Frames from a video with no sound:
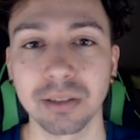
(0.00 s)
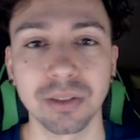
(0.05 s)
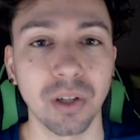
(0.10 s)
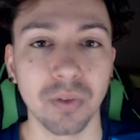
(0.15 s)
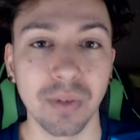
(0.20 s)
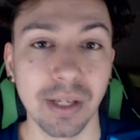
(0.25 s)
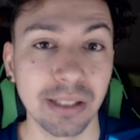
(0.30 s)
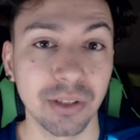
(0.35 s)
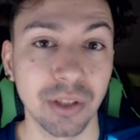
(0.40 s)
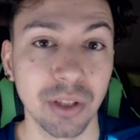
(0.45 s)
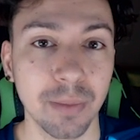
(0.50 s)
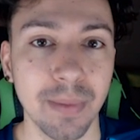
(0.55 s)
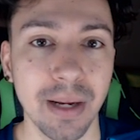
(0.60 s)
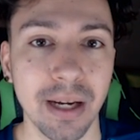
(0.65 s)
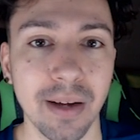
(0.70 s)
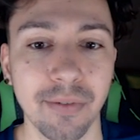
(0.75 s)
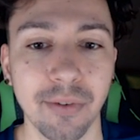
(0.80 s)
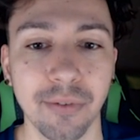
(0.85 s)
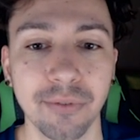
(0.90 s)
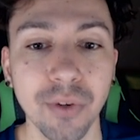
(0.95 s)
There's not really too
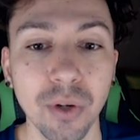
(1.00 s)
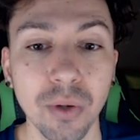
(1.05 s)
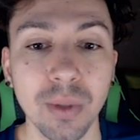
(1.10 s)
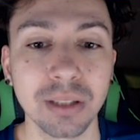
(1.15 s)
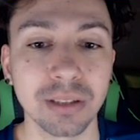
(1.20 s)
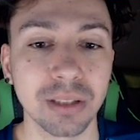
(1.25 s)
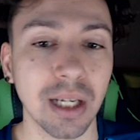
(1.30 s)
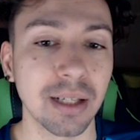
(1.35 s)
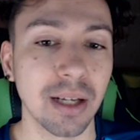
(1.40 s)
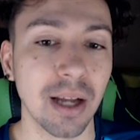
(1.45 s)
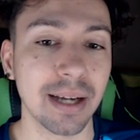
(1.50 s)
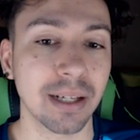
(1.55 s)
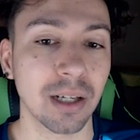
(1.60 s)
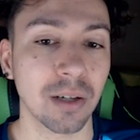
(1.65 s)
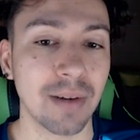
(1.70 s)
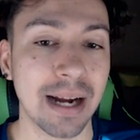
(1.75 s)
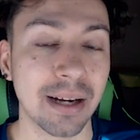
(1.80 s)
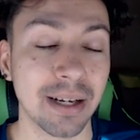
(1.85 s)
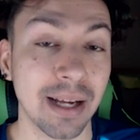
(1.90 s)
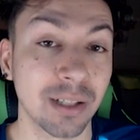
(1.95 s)
many other forwards I'd
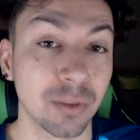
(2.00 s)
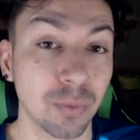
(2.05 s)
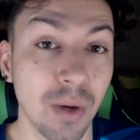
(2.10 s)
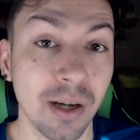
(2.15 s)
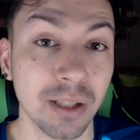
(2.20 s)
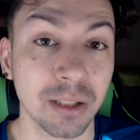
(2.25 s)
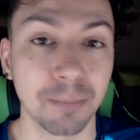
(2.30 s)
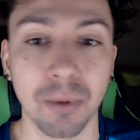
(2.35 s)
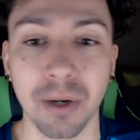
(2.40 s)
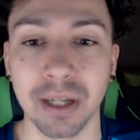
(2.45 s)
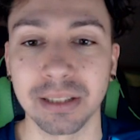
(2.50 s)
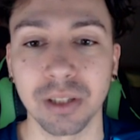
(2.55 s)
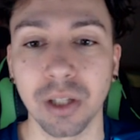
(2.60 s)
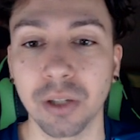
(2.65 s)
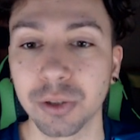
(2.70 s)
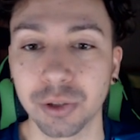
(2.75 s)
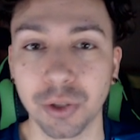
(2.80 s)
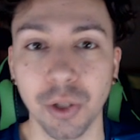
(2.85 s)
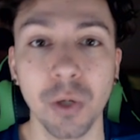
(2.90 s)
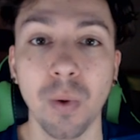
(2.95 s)
like around Edouard's price.
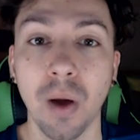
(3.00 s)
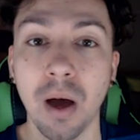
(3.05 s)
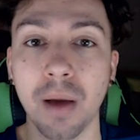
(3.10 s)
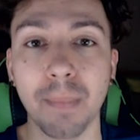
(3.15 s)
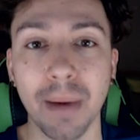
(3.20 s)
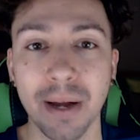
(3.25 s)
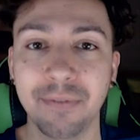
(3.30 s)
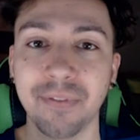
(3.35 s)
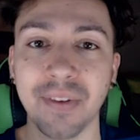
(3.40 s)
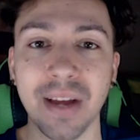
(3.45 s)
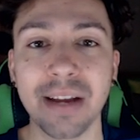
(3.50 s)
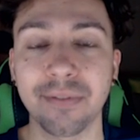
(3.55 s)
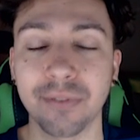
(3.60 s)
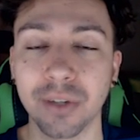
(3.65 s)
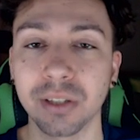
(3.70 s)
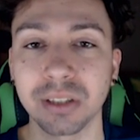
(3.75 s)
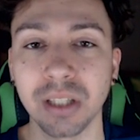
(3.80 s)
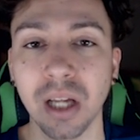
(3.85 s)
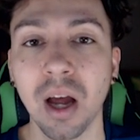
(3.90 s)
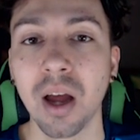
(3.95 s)
Those two are my
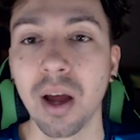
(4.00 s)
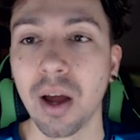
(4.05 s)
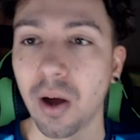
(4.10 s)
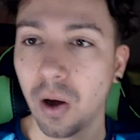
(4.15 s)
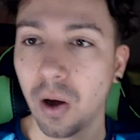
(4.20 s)
favourites